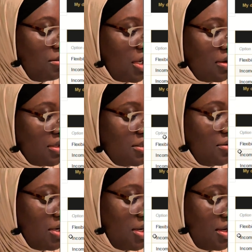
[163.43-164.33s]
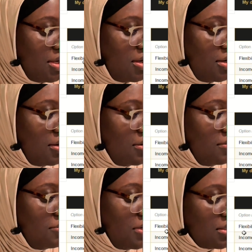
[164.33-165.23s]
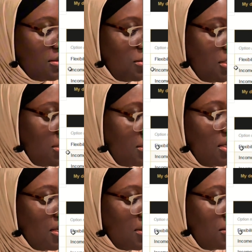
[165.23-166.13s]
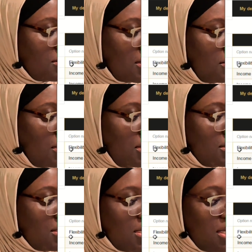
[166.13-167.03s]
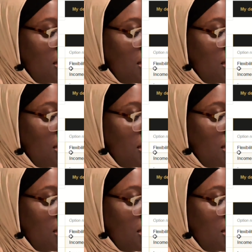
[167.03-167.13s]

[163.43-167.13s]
my criteria are here: flexibility, income stability,